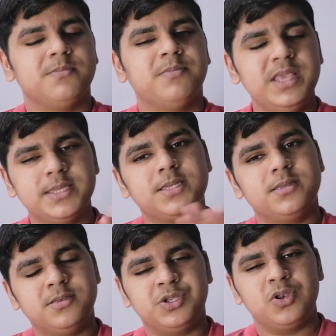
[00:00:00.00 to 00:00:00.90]
please
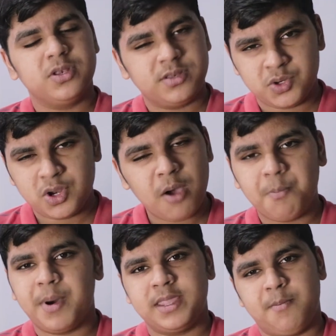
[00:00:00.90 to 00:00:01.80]
do not
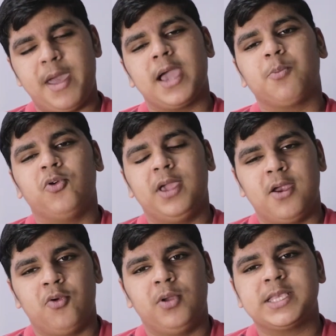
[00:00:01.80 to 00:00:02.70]
buy the MacBook
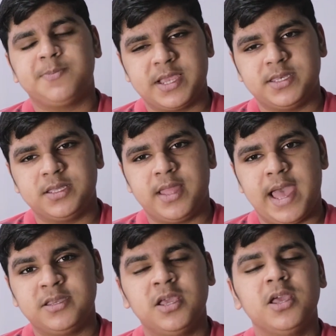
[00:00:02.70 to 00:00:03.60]
Air expecting
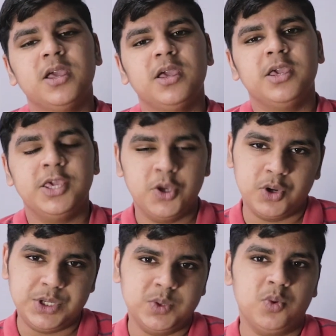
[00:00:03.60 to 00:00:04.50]
that you
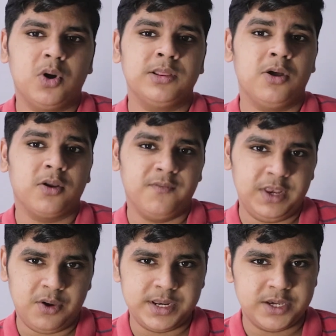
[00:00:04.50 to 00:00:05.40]
could do a lot of
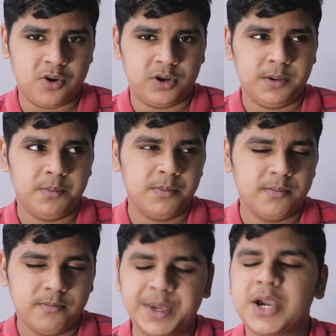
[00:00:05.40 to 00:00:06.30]
video editing on it,
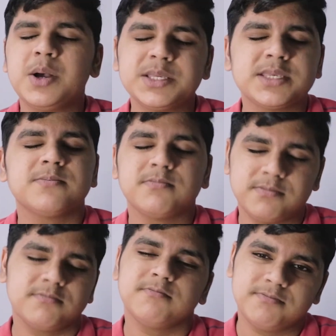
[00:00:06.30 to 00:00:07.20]
because
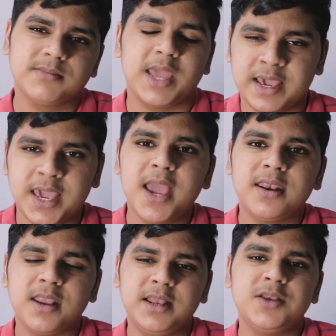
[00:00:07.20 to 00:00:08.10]

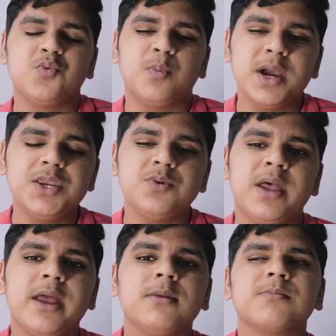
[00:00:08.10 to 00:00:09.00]
again, I need to remind you that